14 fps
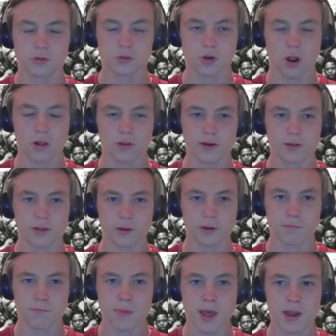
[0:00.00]
not letting like
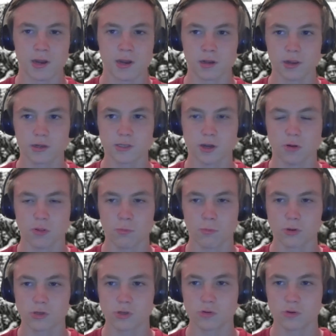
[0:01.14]
men like tell them
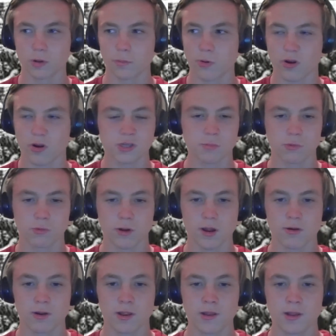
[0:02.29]
what to do, like boss them
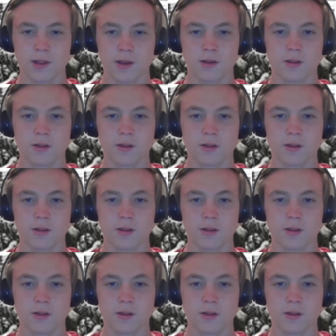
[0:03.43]
around, and then